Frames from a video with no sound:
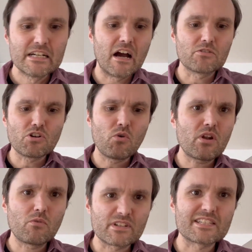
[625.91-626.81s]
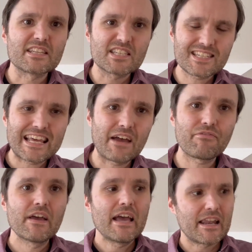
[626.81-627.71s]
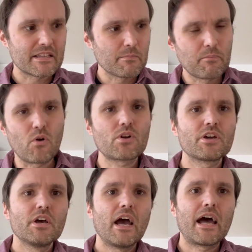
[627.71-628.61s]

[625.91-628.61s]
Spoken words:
All I want is this staff and the book,